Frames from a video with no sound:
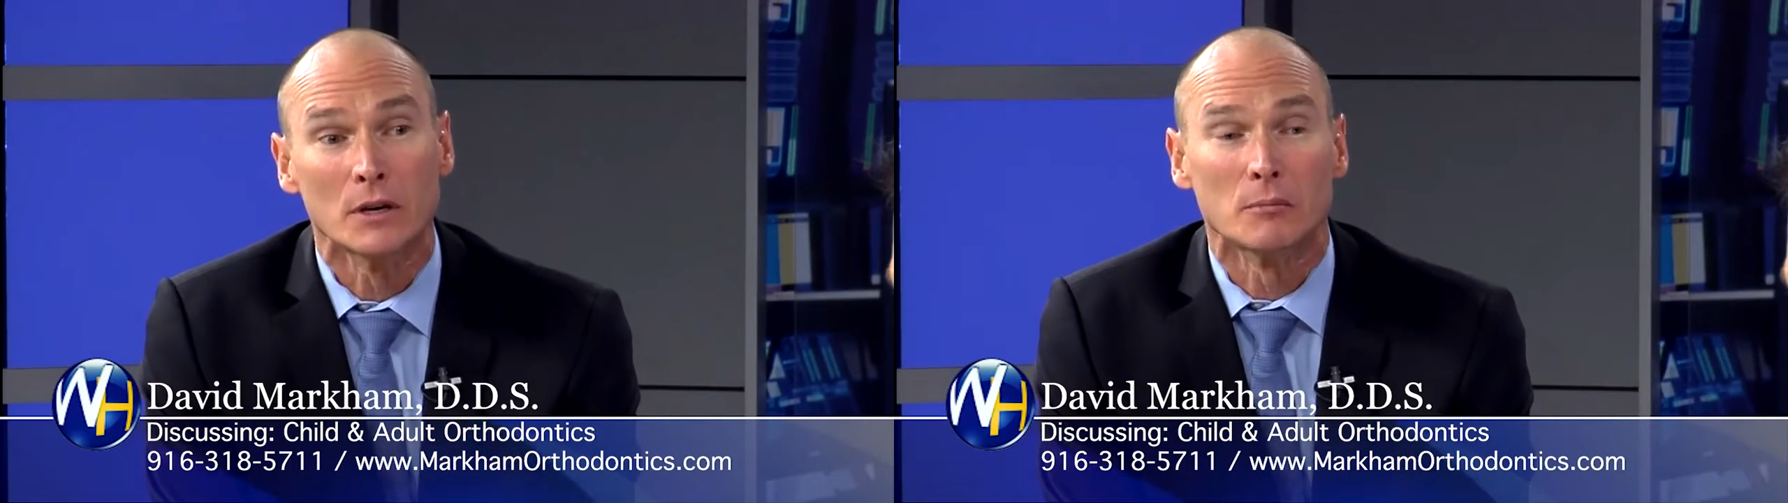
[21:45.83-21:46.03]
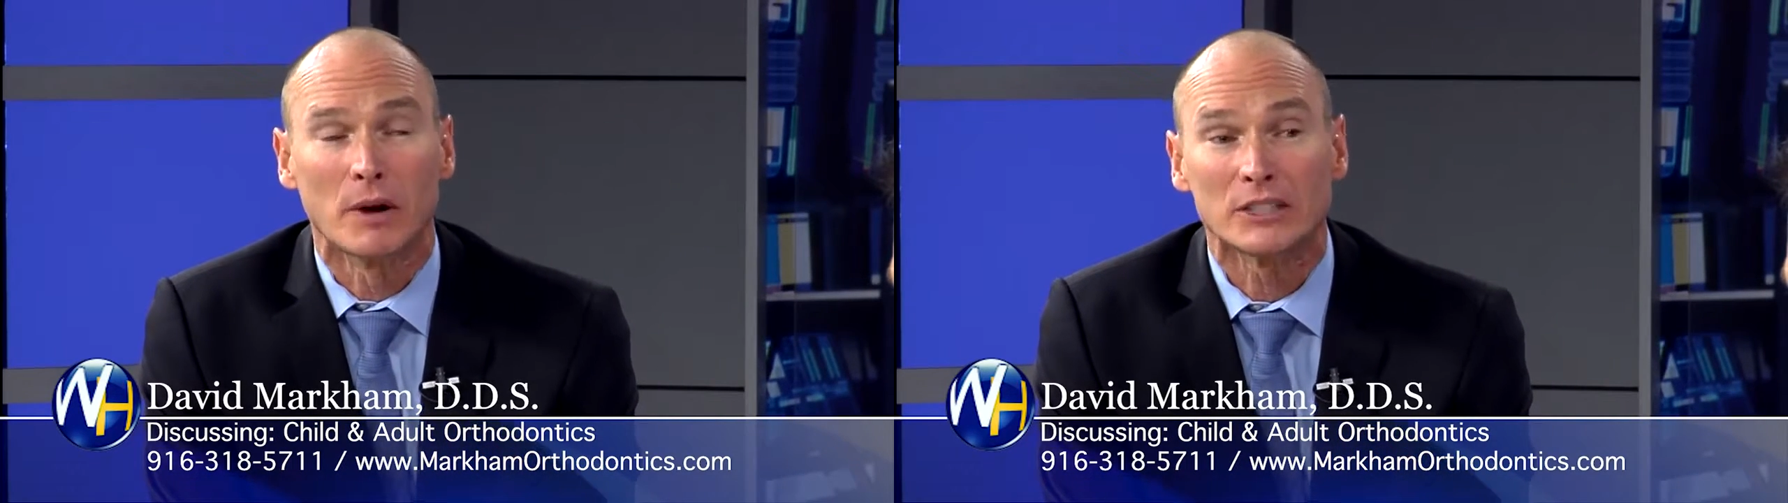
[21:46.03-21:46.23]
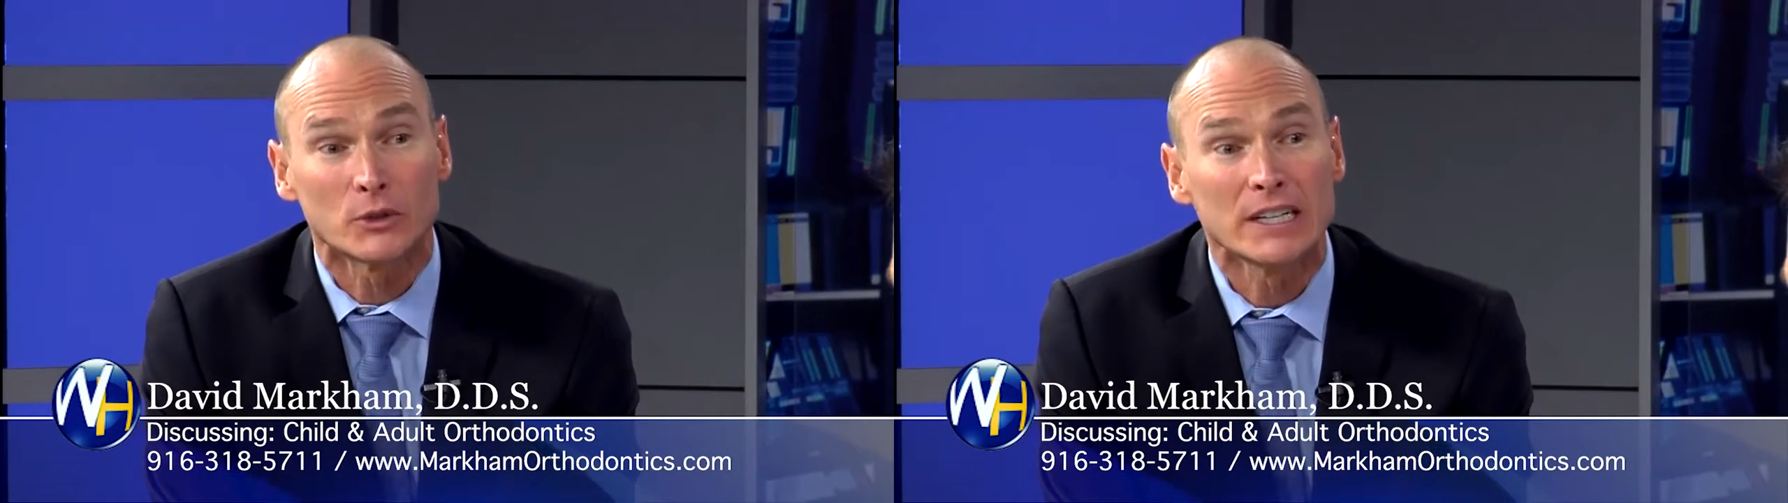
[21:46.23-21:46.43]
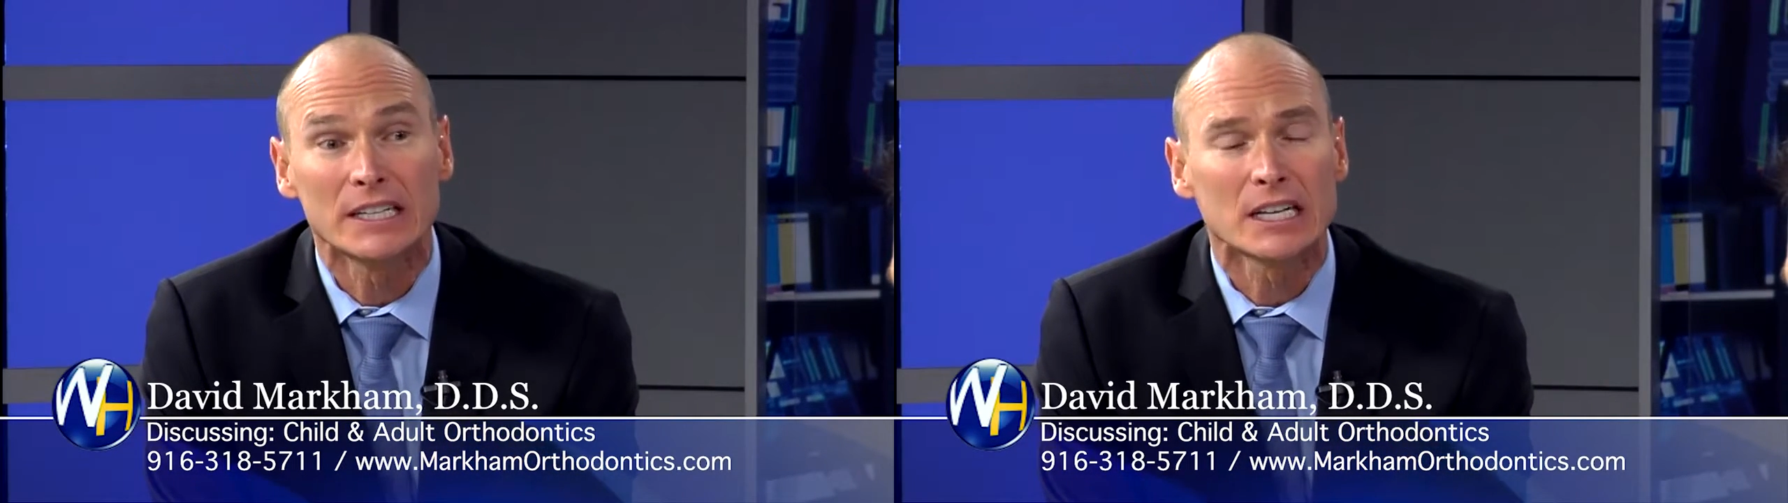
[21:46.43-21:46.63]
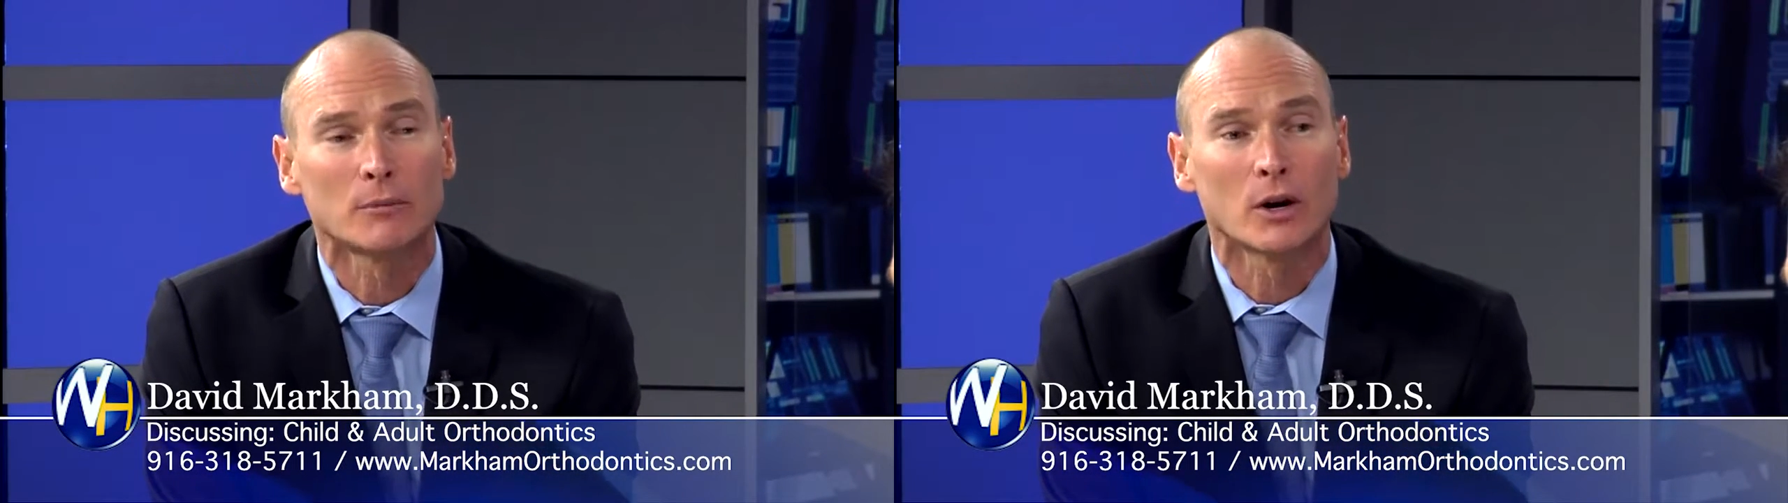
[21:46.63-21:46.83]
by
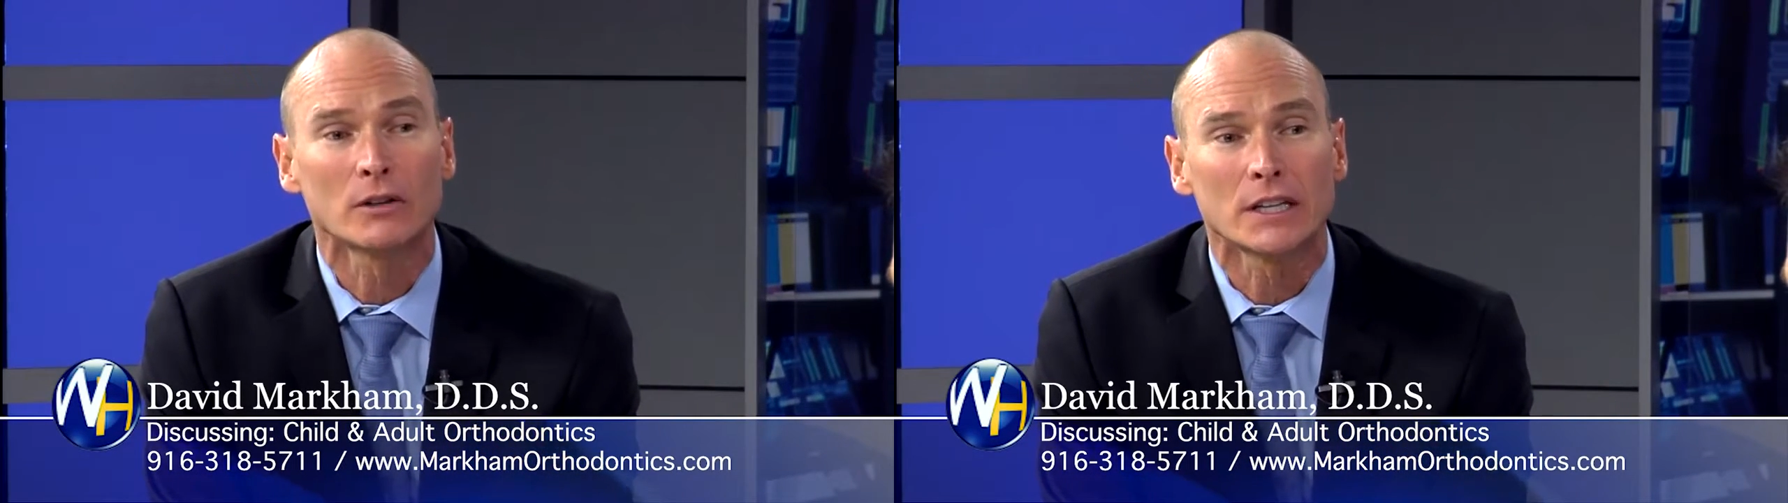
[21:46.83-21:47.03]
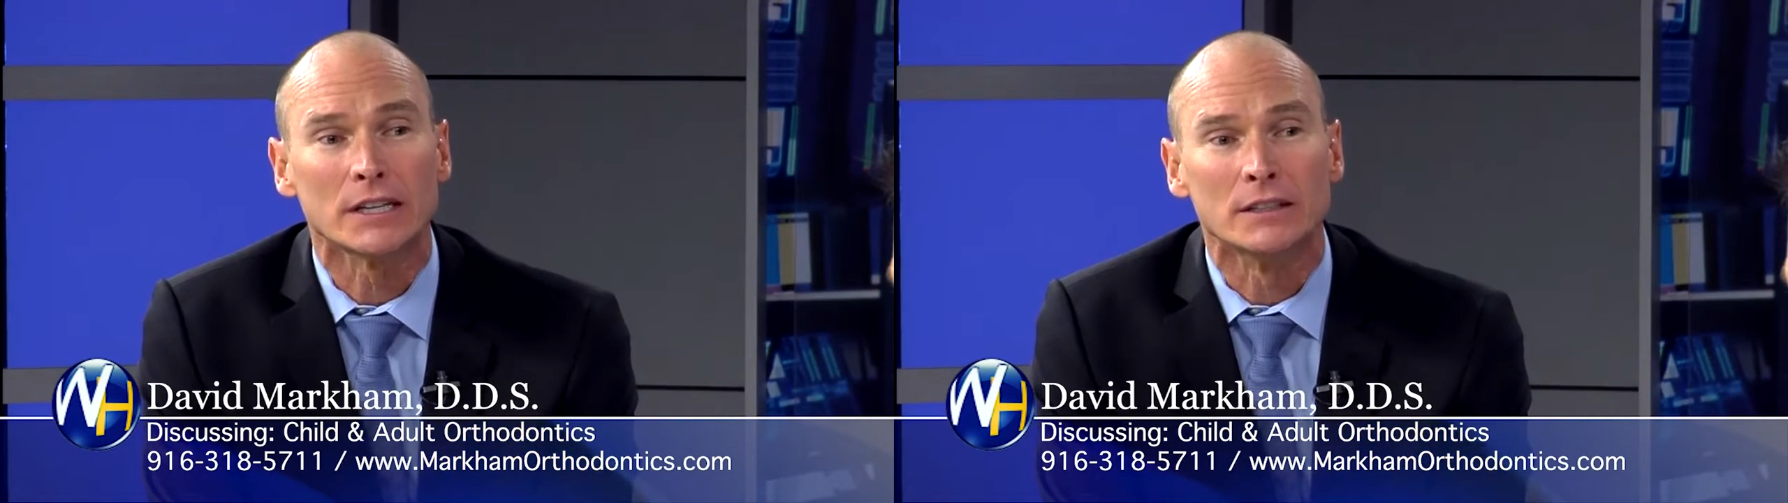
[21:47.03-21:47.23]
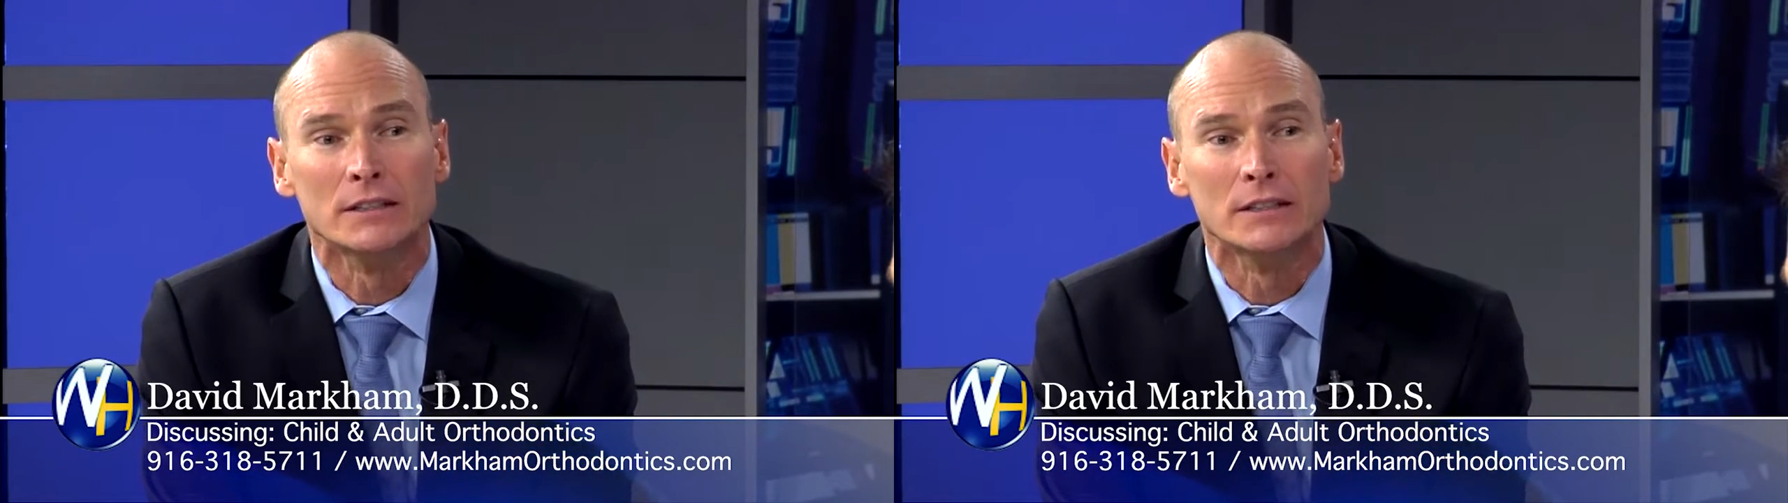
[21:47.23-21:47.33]
treating them early.